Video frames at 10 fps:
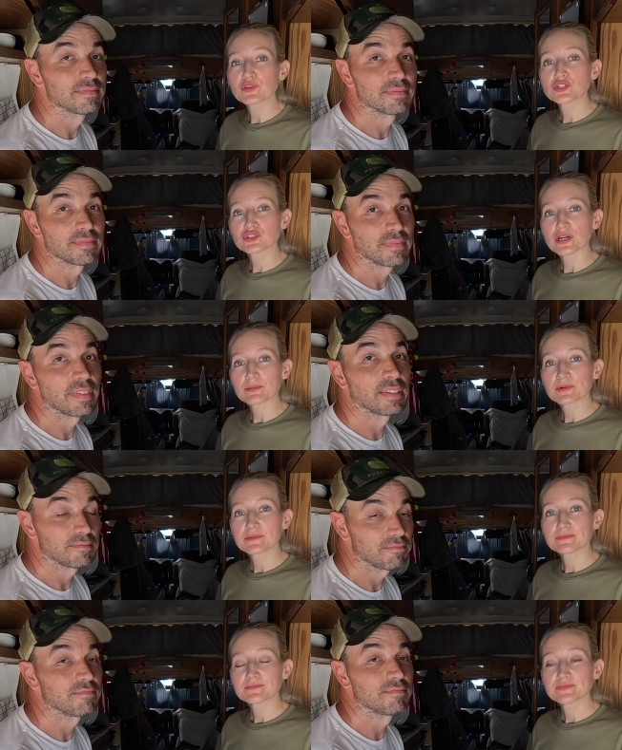Speaker 1: the trip.
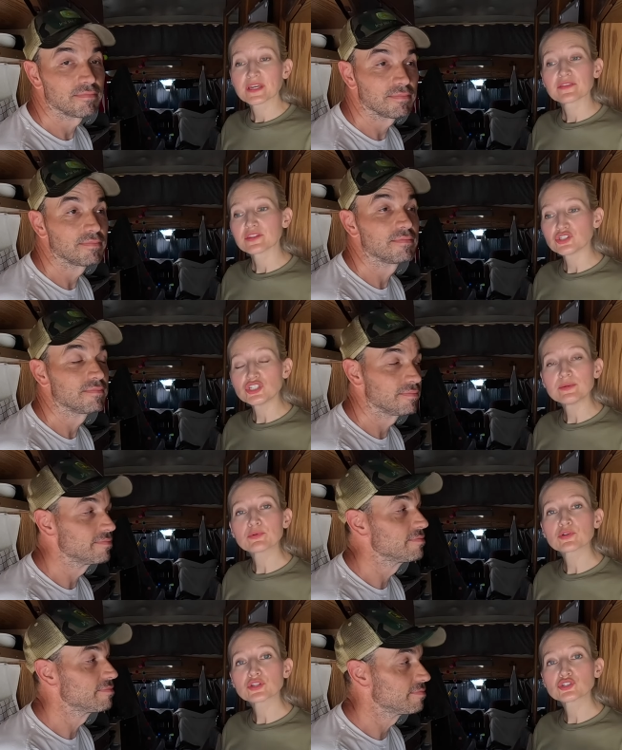The
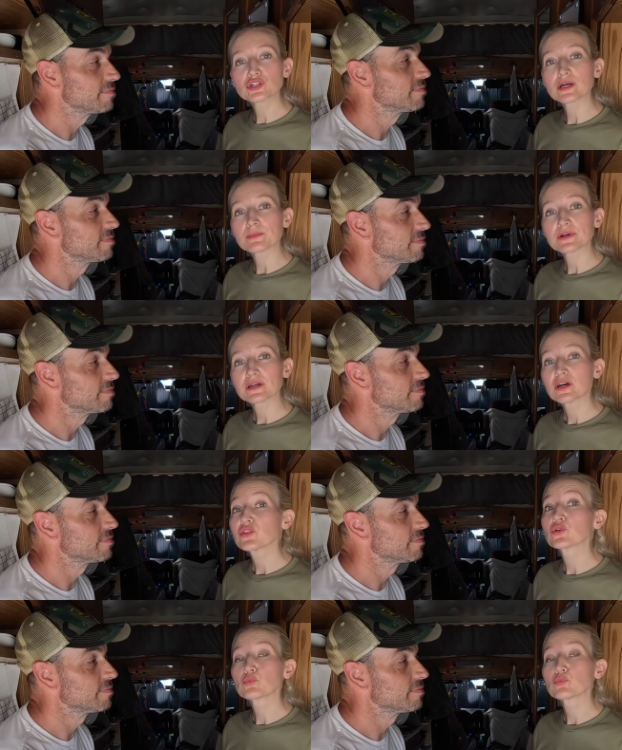cheaper the trip, the